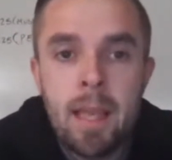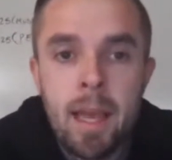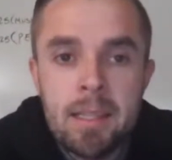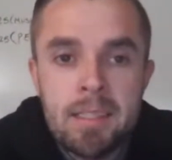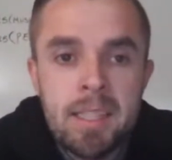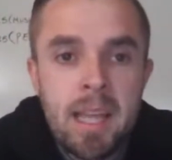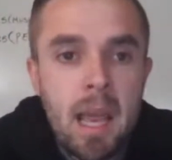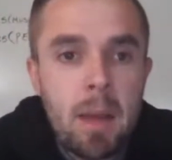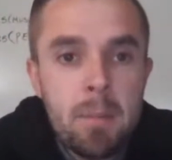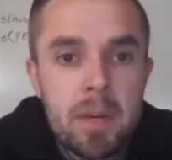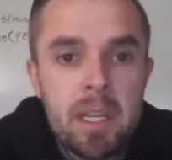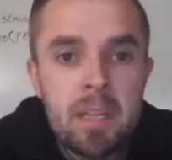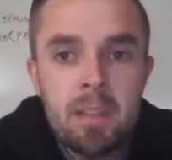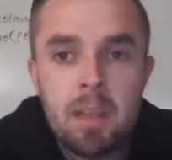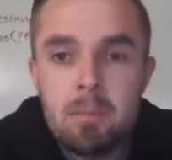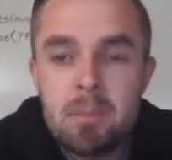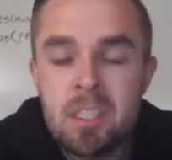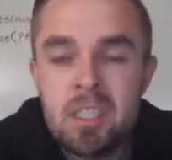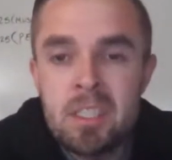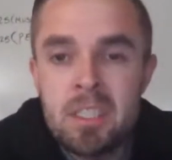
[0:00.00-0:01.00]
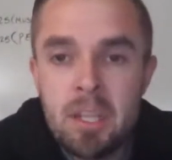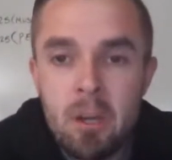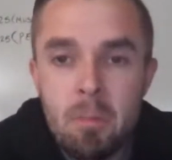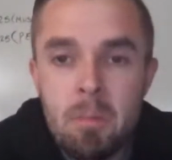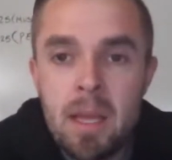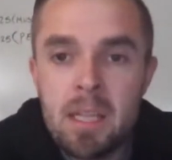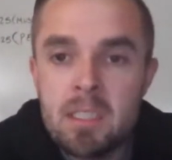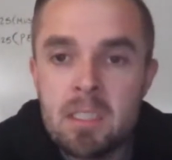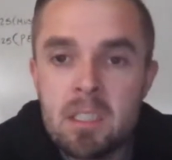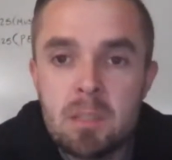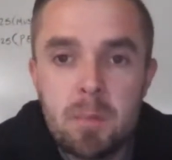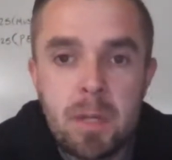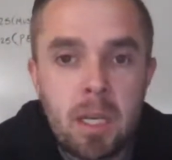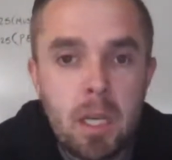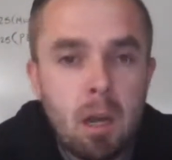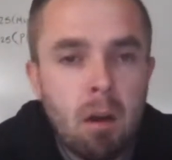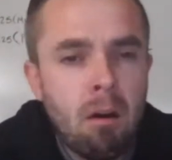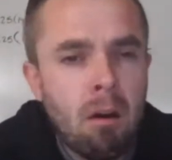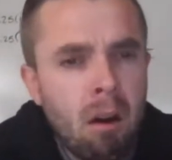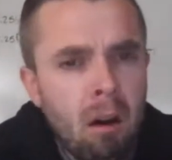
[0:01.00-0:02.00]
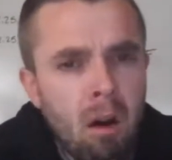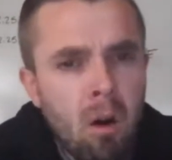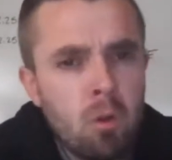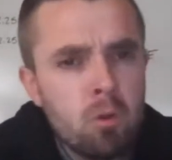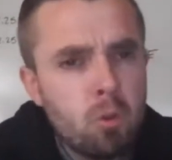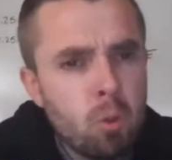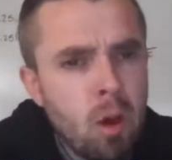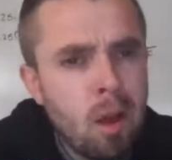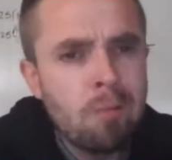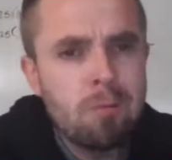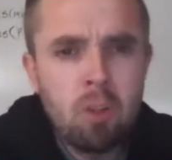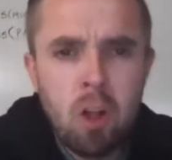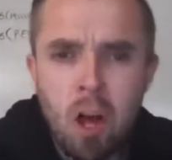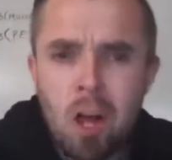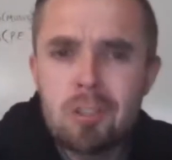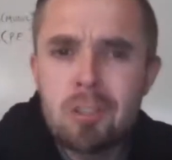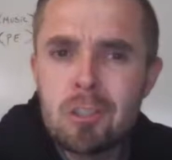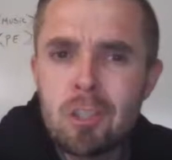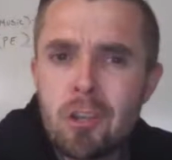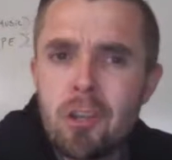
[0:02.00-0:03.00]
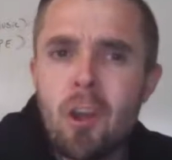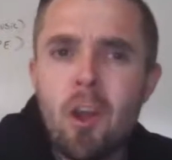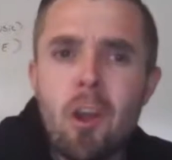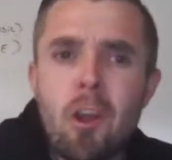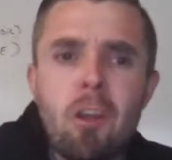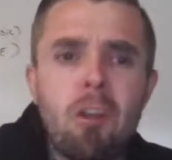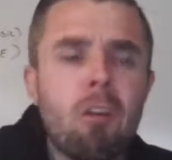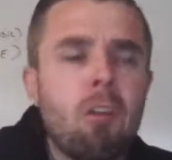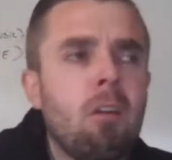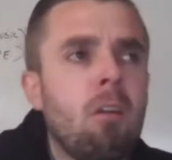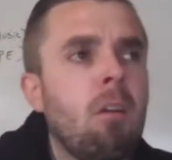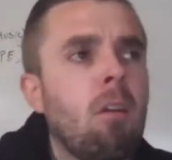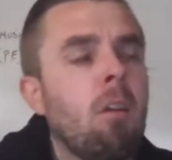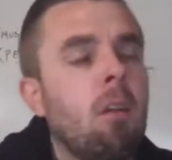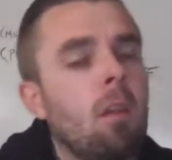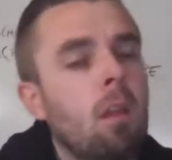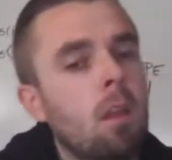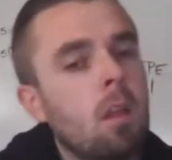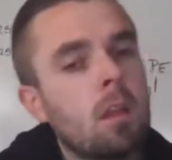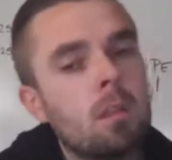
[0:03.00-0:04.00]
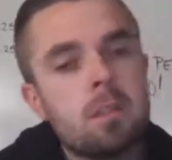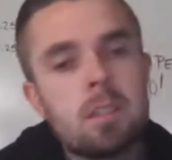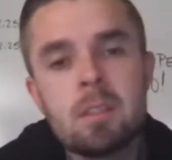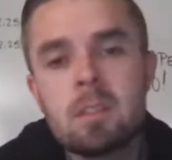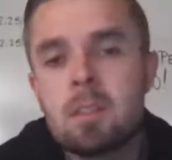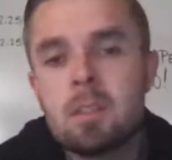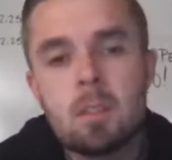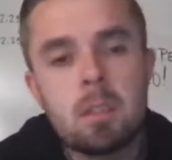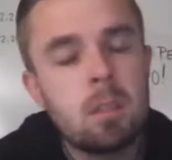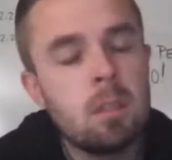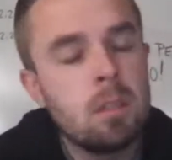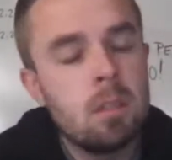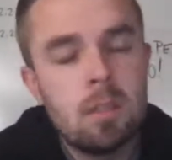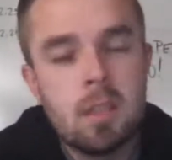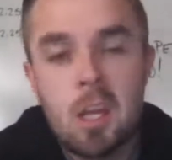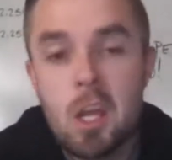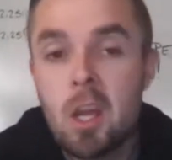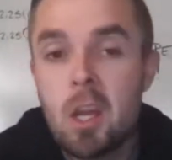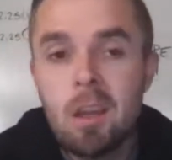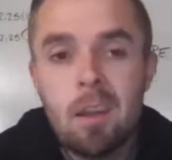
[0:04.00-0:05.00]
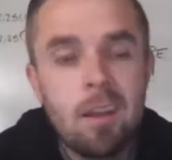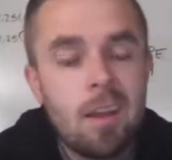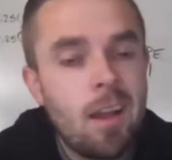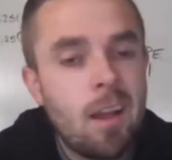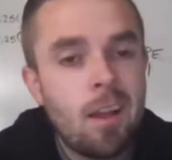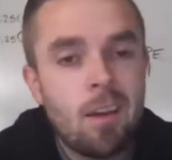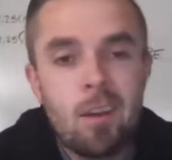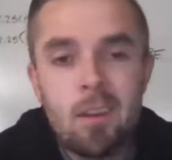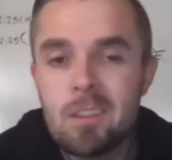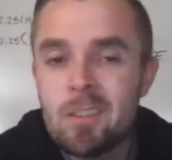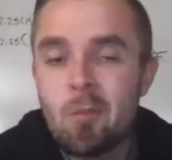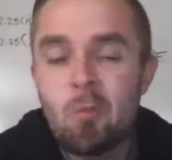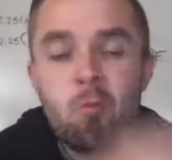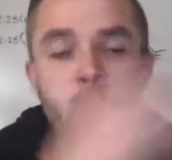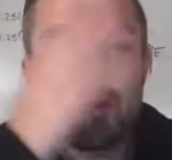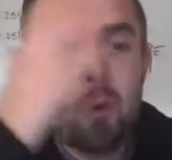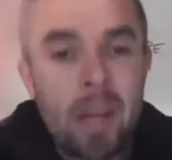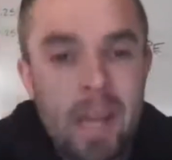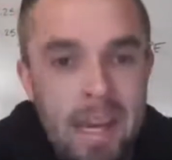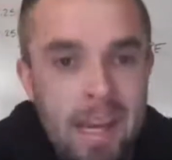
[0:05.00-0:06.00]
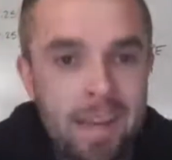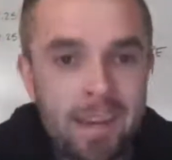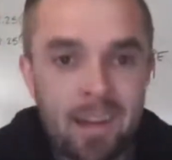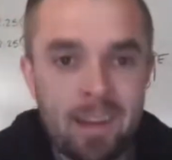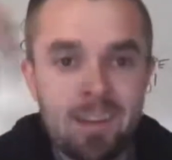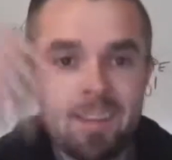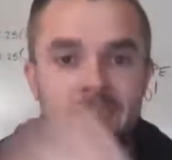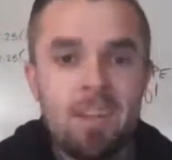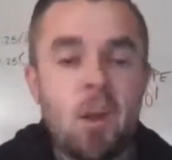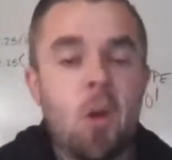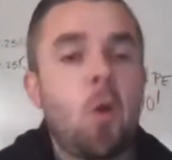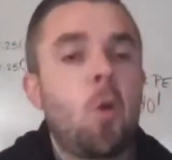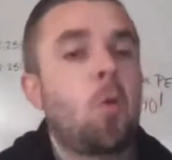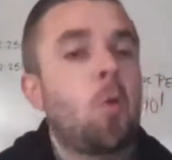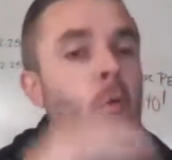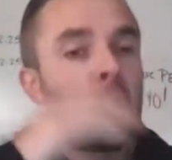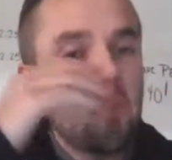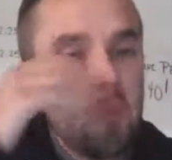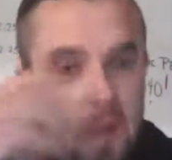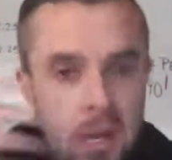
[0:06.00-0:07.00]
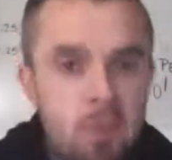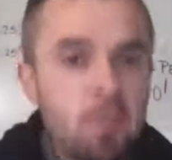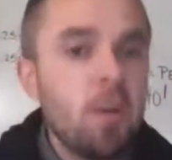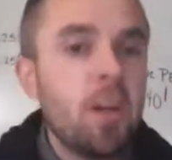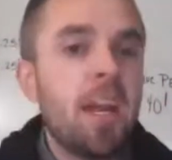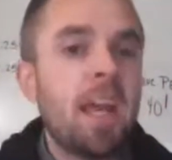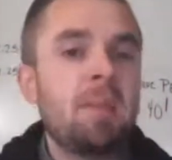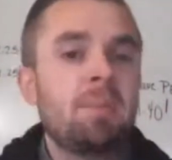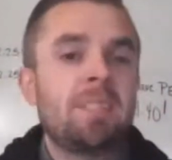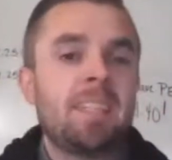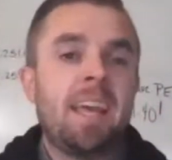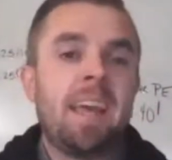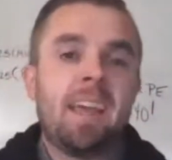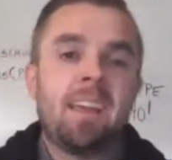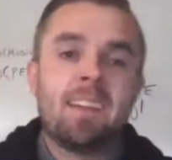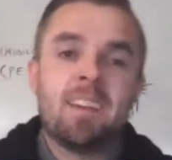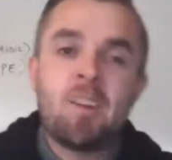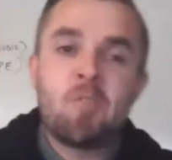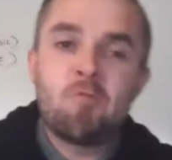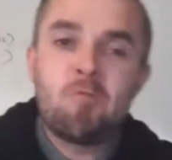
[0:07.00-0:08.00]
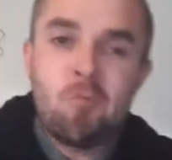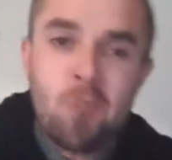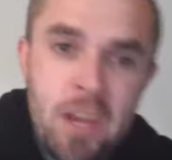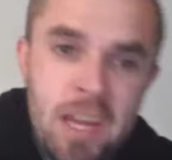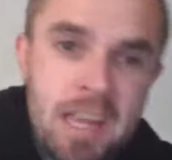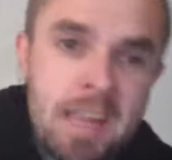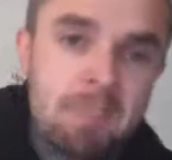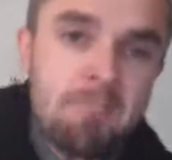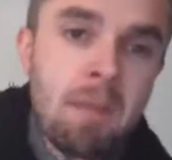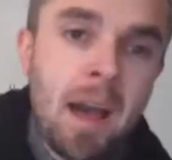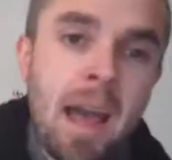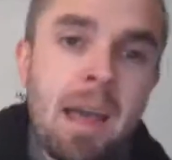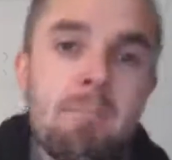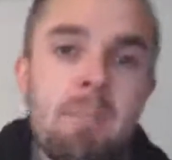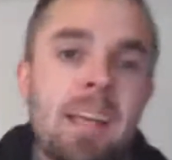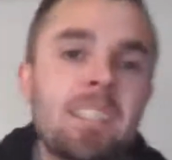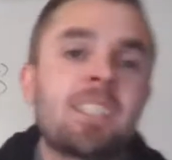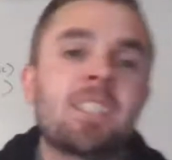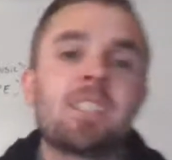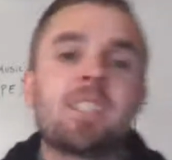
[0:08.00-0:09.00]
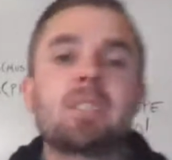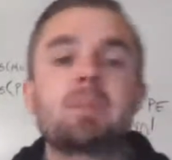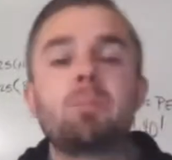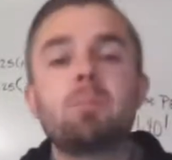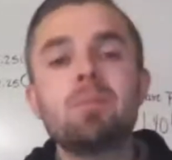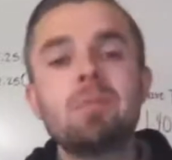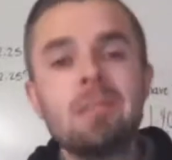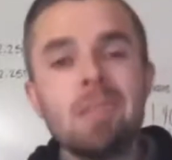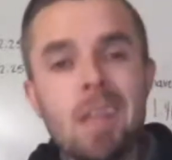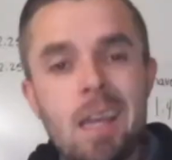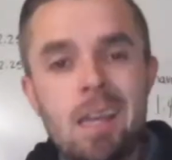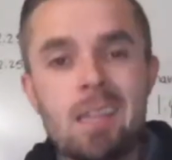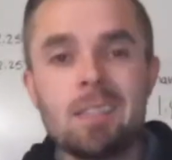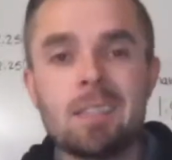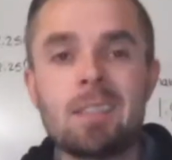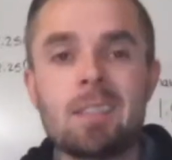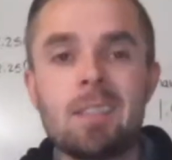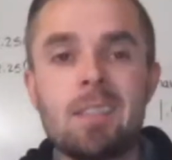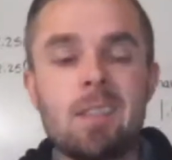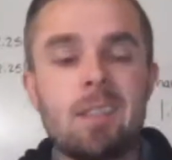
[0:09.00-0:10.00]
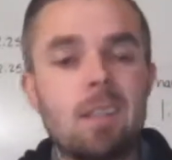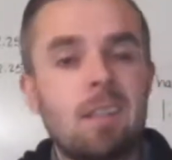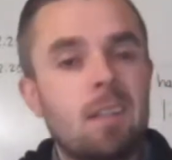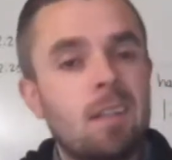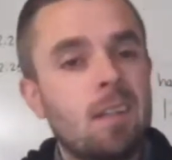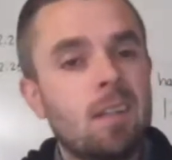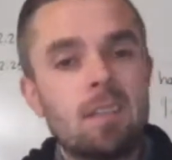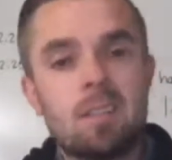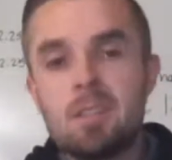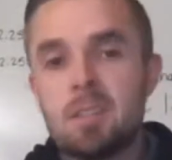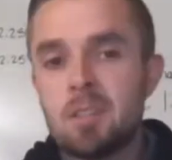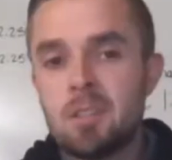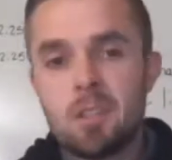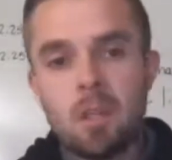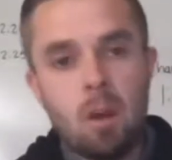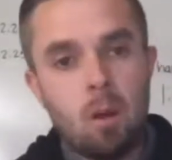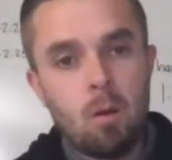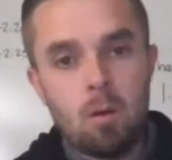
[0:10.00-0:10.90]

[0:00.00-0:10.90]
guess how many of them still message me and go, "Do we have class today?" Just read what I say. Read my messages, please. It's a